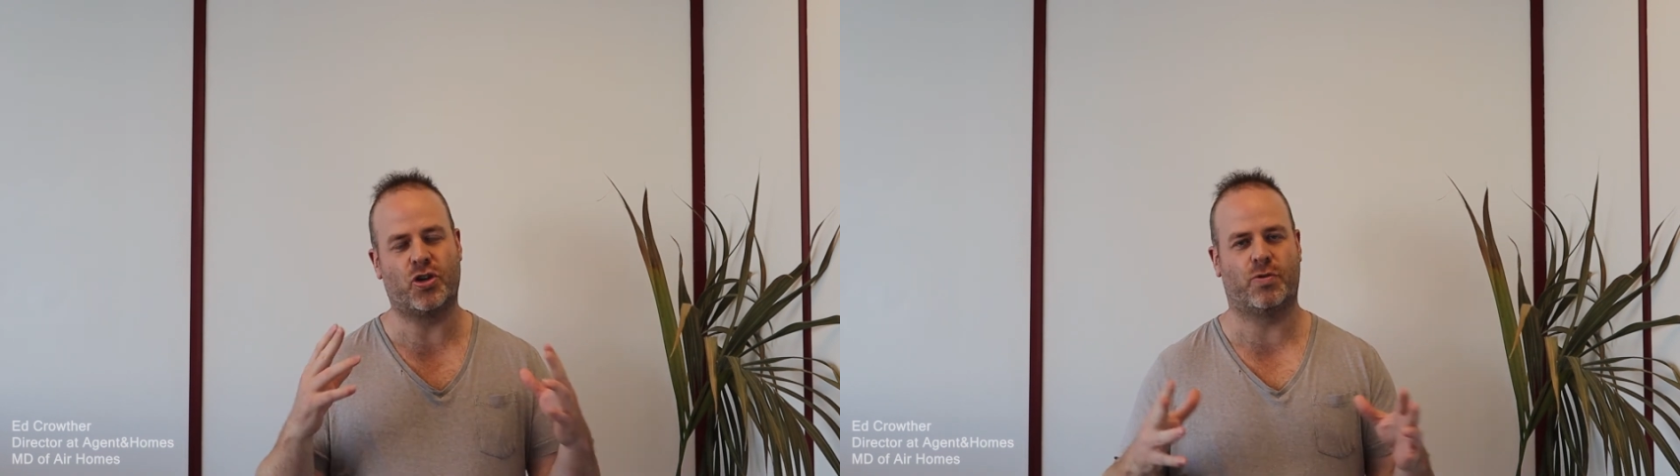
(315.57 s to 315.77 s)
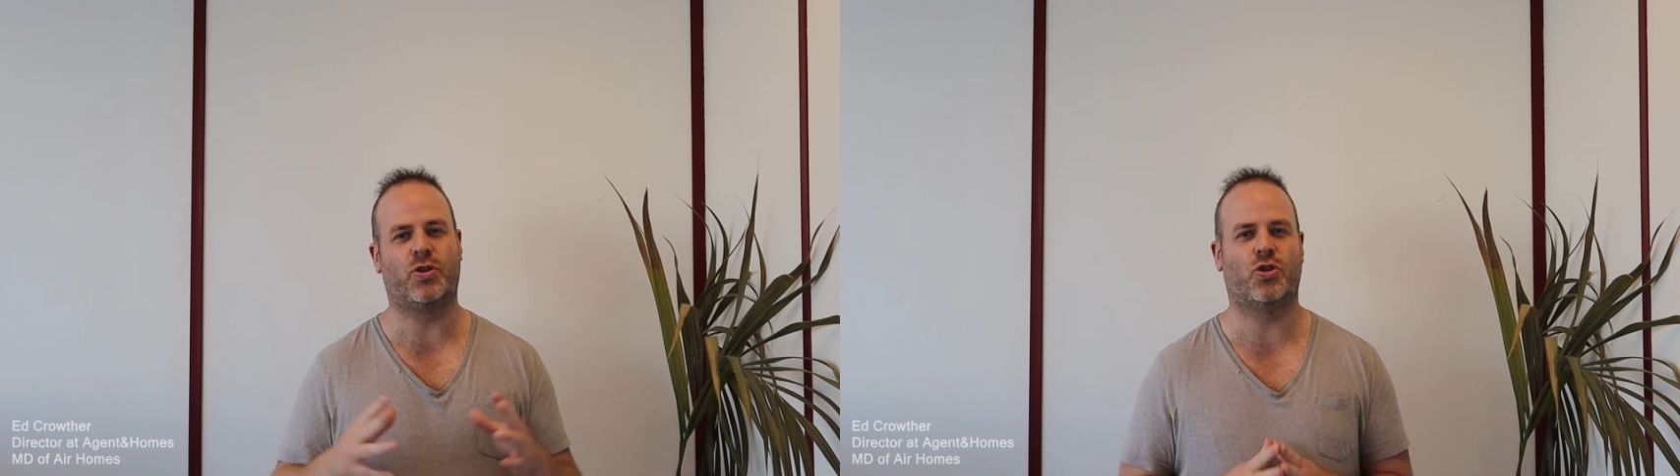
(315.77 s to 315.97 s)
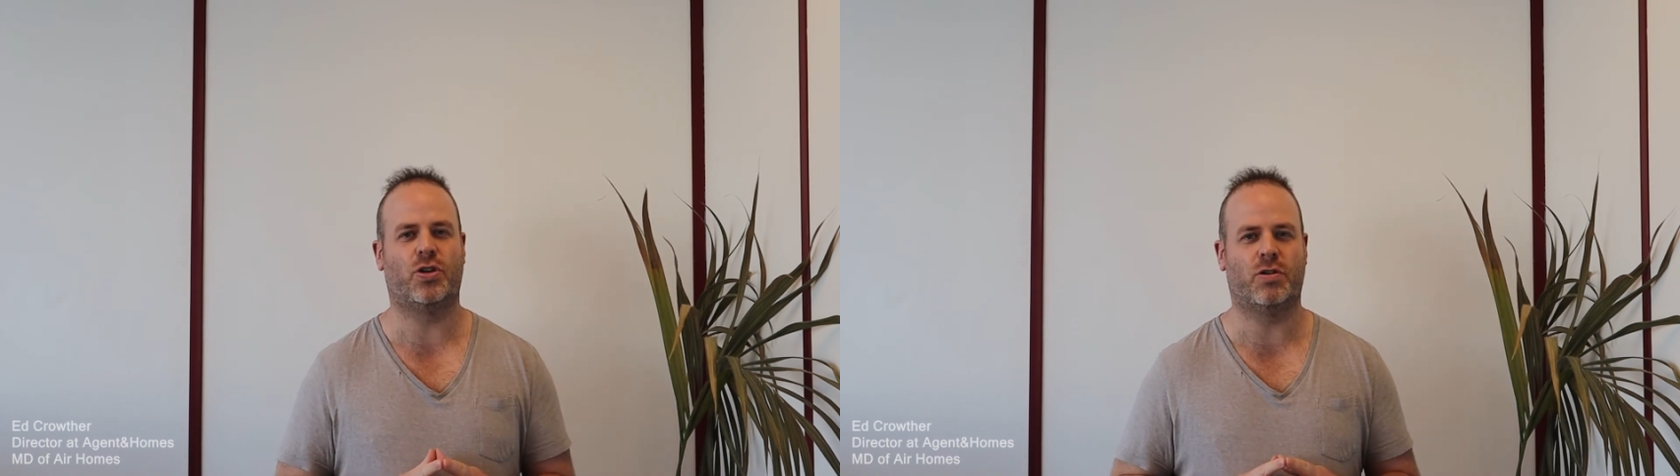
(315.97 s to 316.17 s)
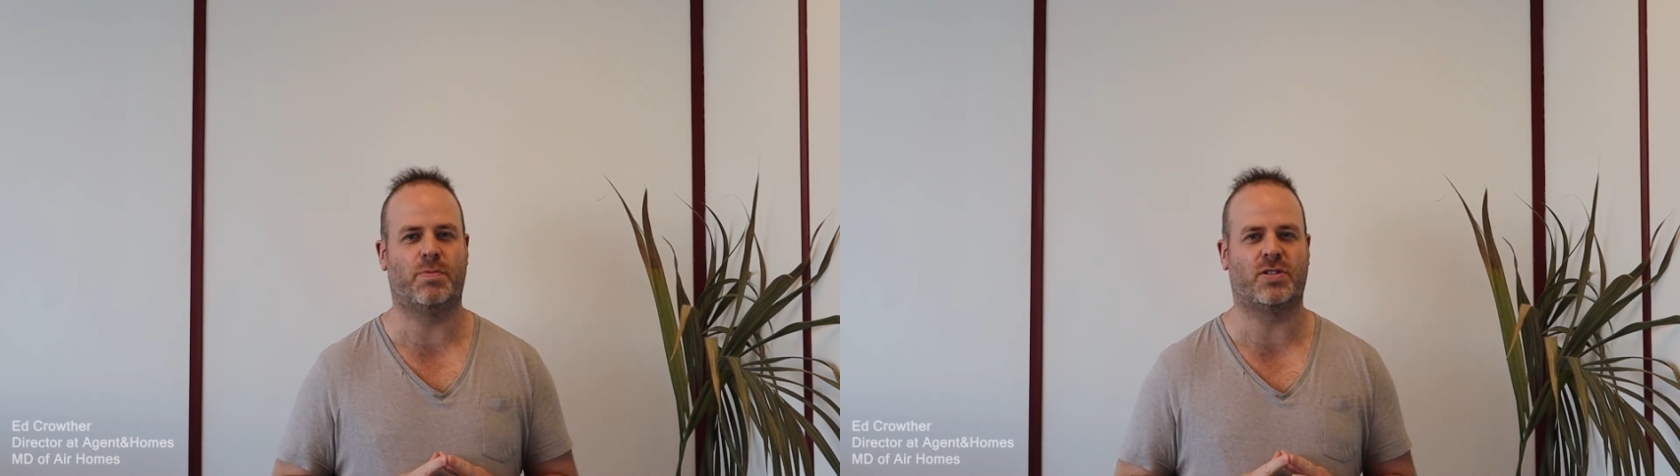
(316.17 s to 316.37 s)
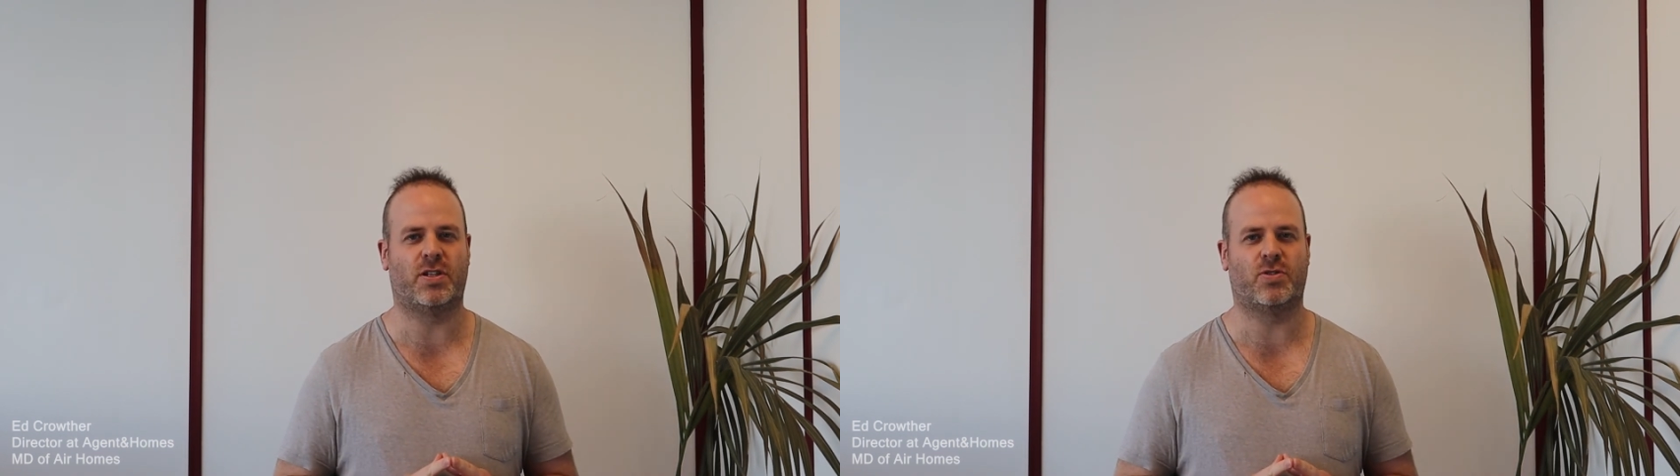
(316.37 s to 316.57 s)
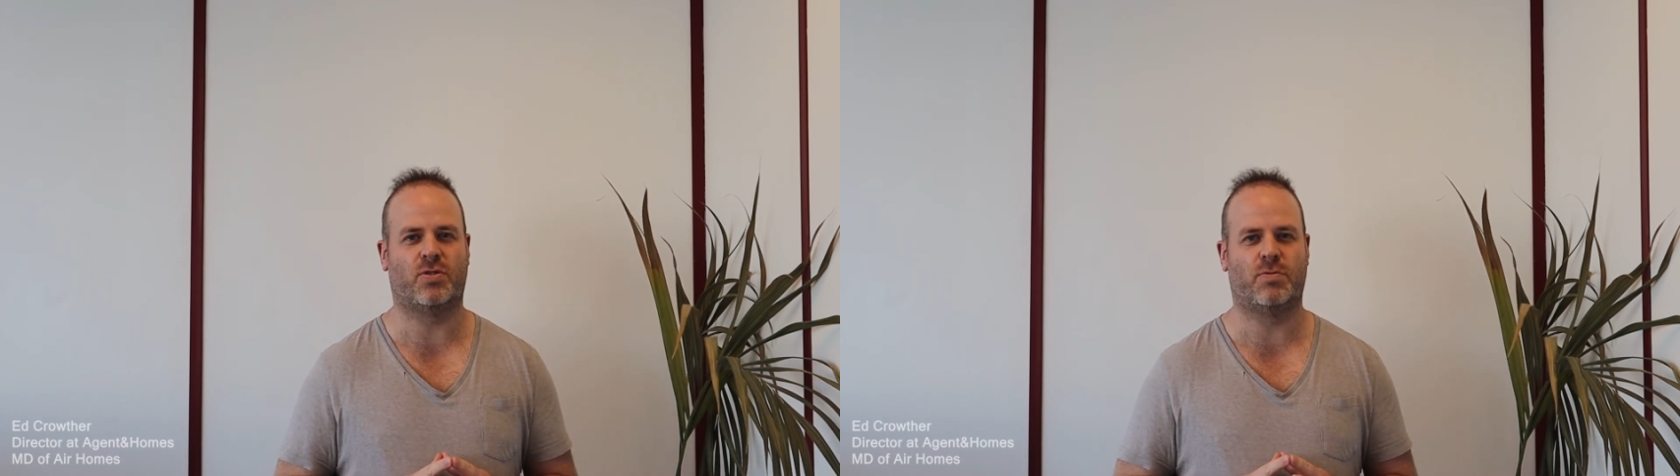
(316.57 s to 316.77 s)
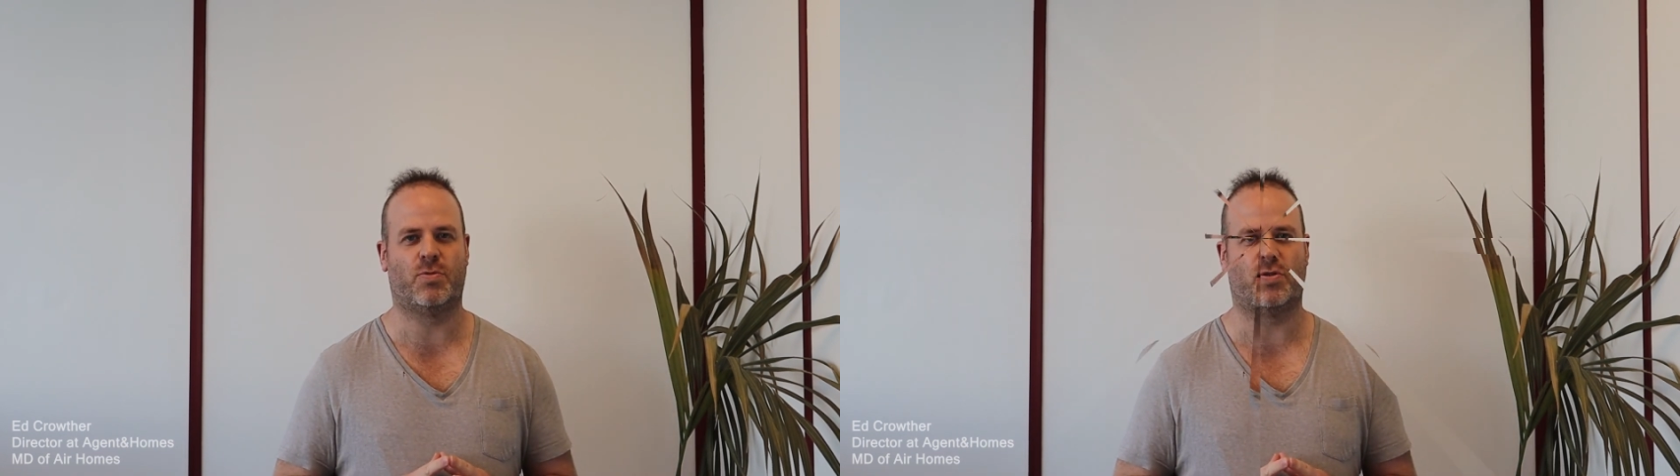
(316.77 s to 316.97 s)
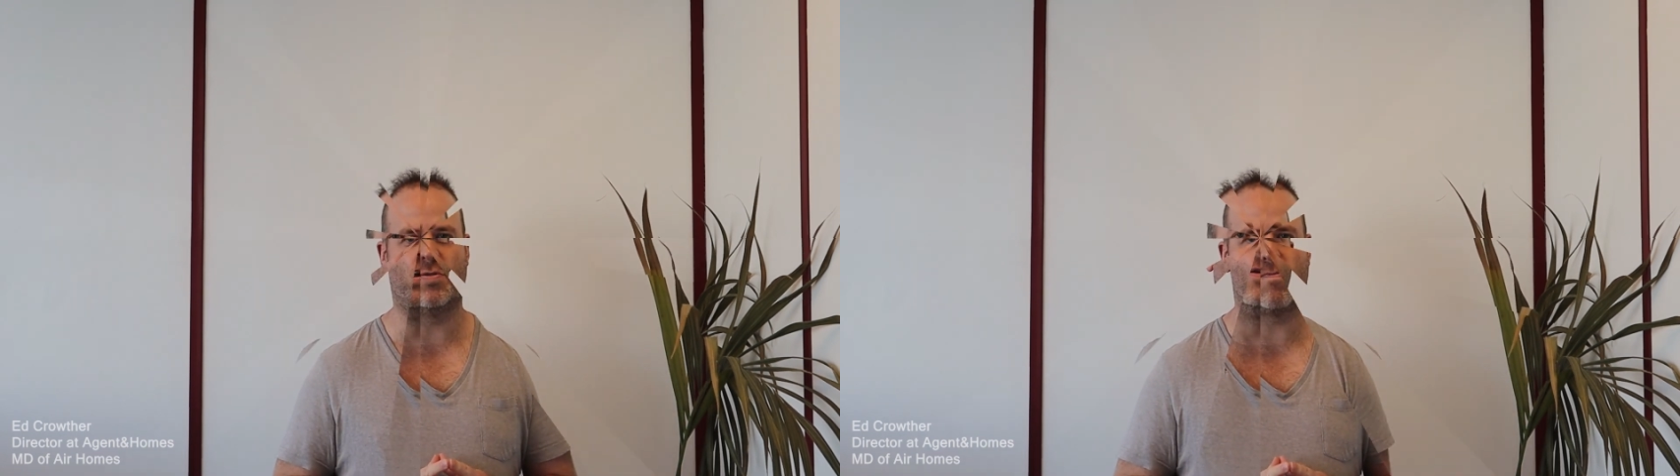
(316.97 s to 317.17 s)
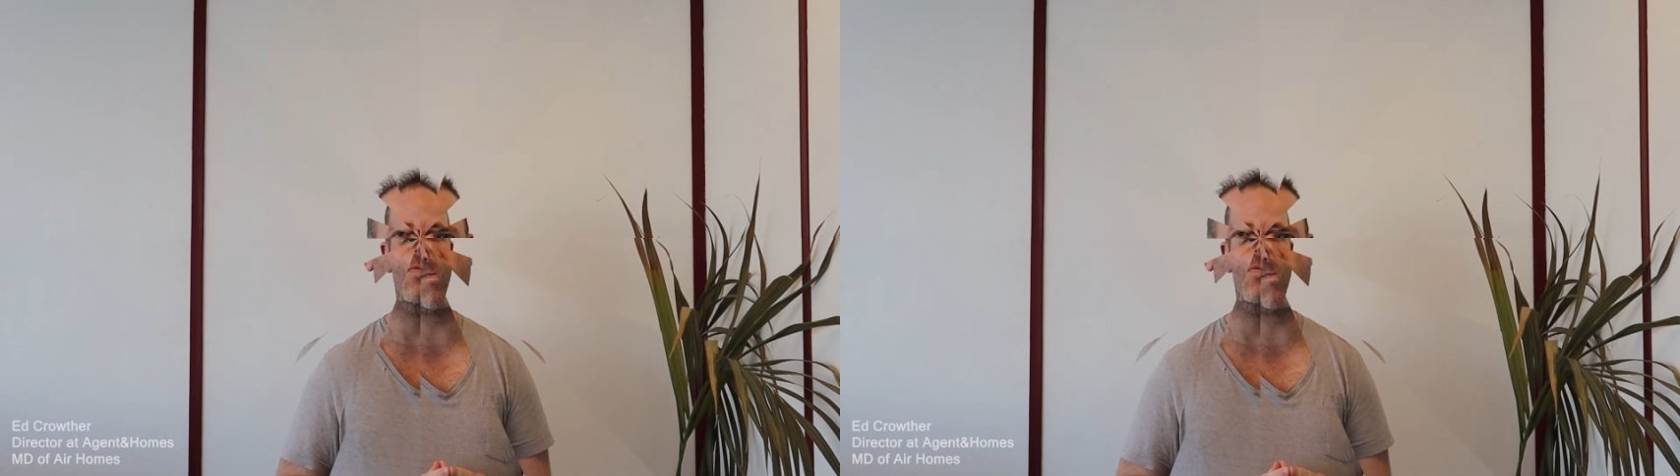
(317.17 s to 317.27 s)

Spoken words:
going to enjoy your business all the more.